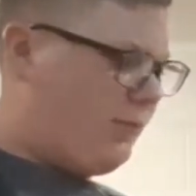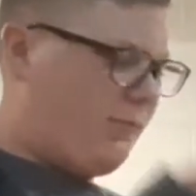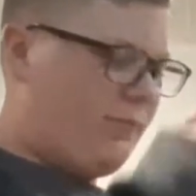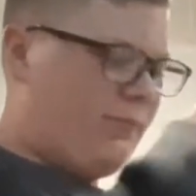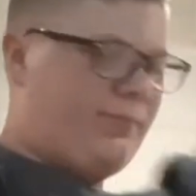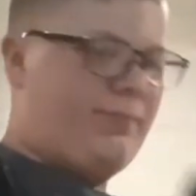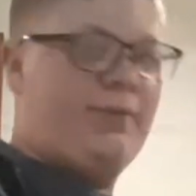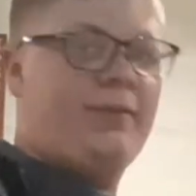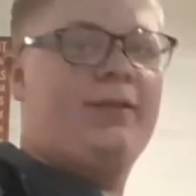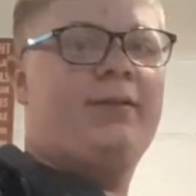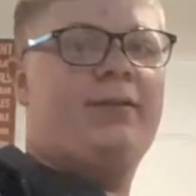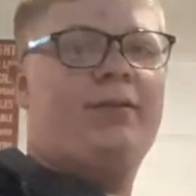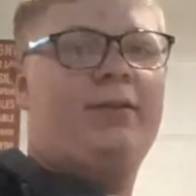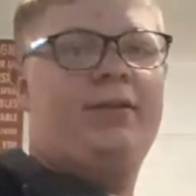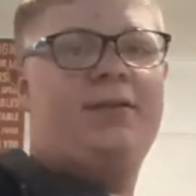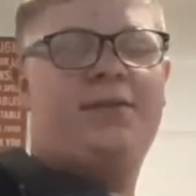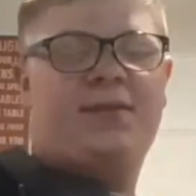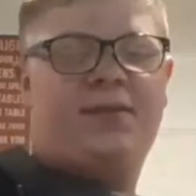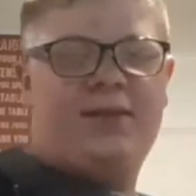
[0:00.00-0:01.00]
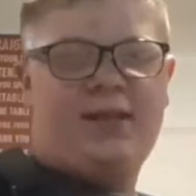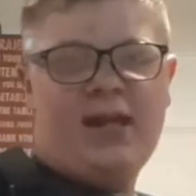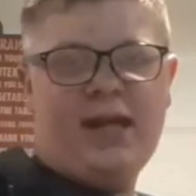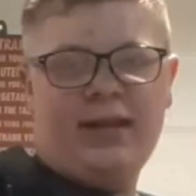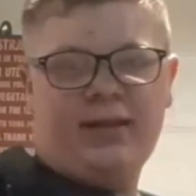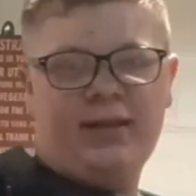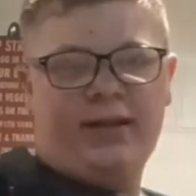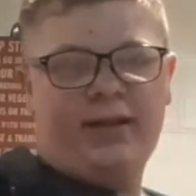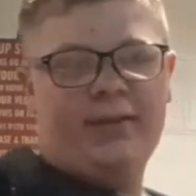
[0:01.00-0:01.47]
but it's
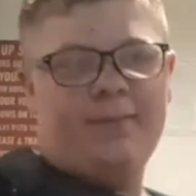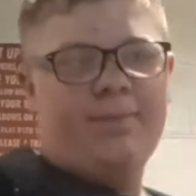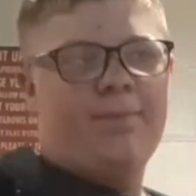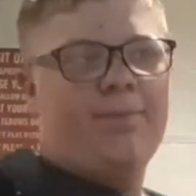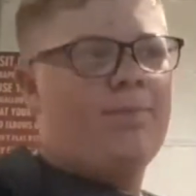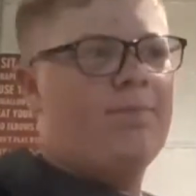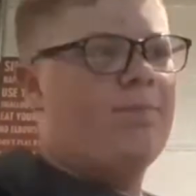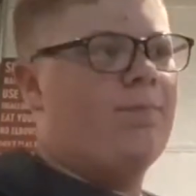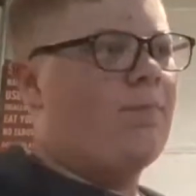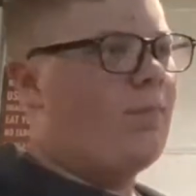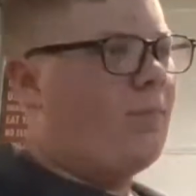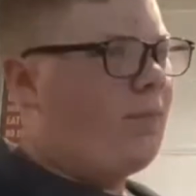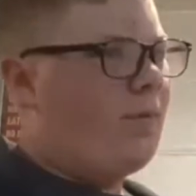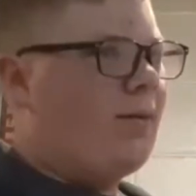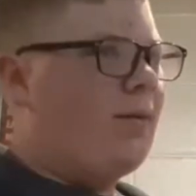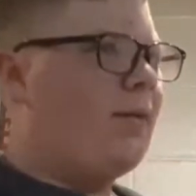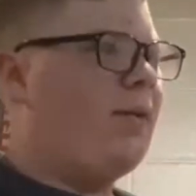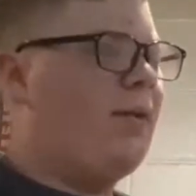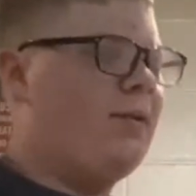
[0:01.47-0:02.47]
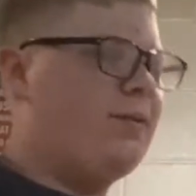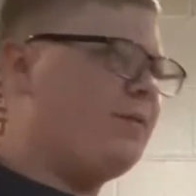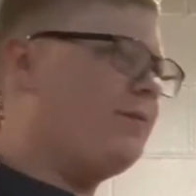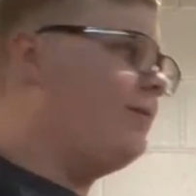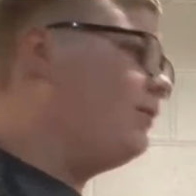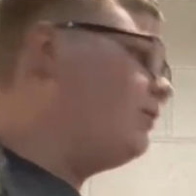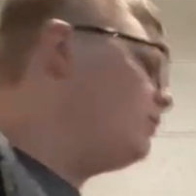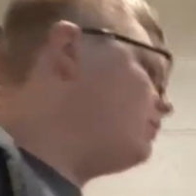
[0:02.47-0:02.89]
getting there. It's a little